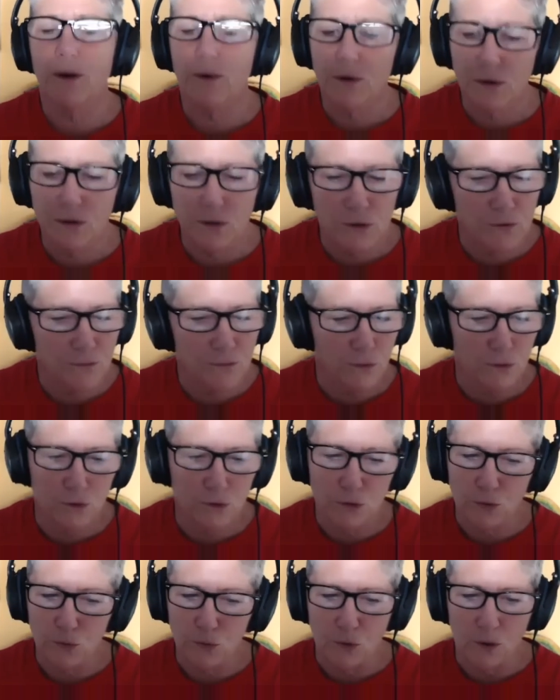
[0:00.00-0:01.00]
useful
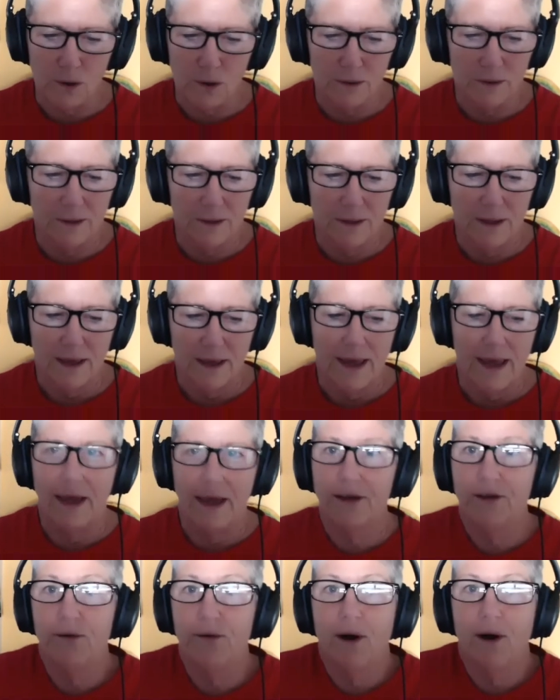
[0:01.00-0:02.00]
tool,
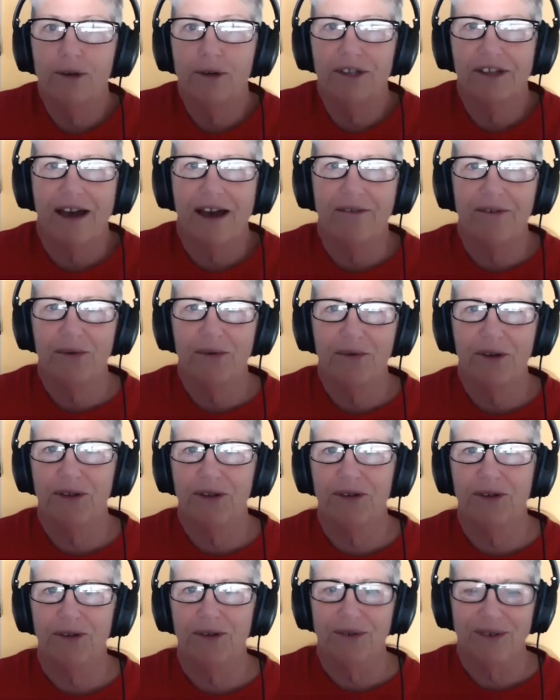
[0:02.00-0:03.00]
and you always have it with
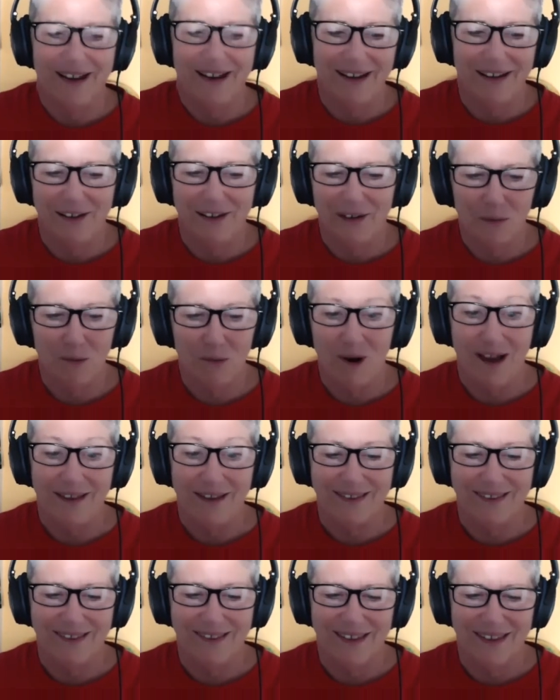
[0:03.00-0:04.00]
you, right? Your breath.
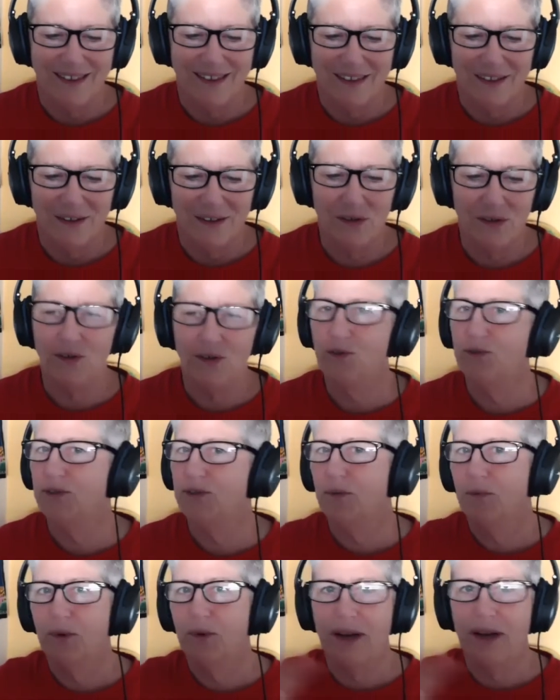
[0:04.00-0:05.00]
You can use
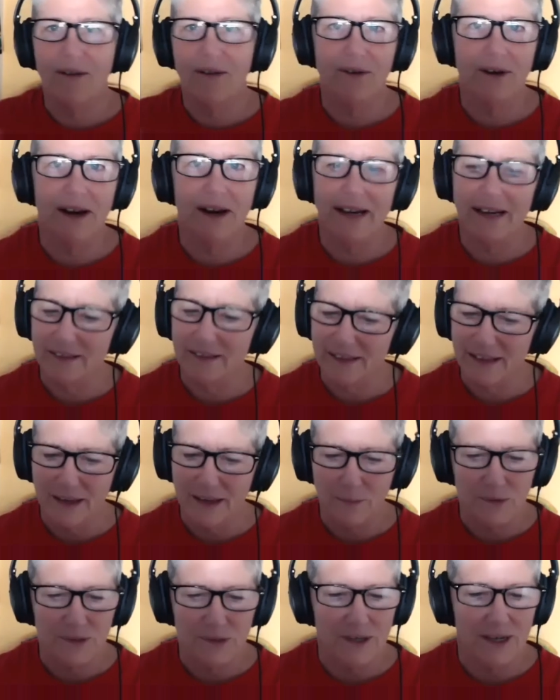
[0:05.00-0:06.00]
it whenever anything
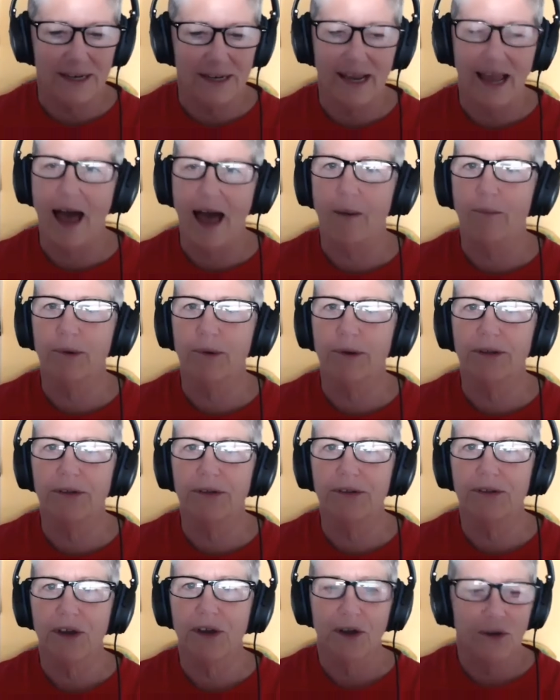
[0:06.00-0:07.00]
upsetting
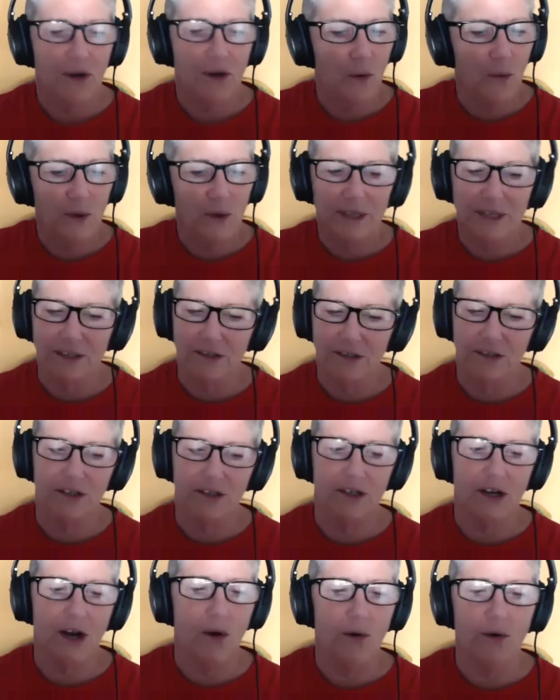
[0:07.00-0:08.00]
happens. No one needs to
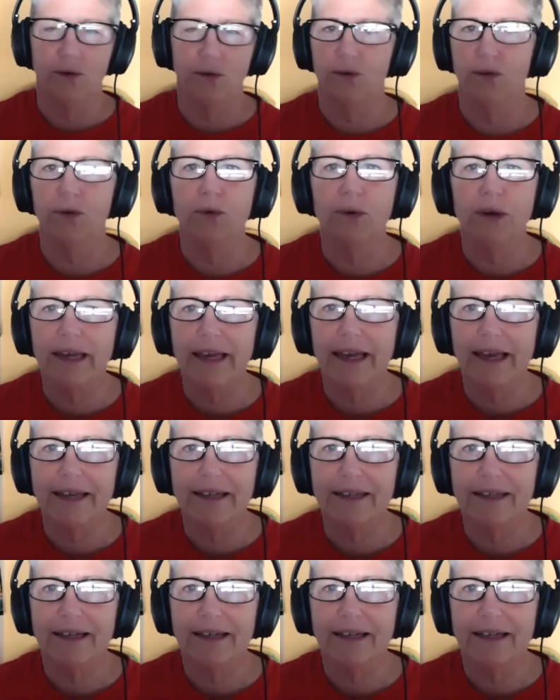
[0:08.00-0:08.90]
know you're doing it.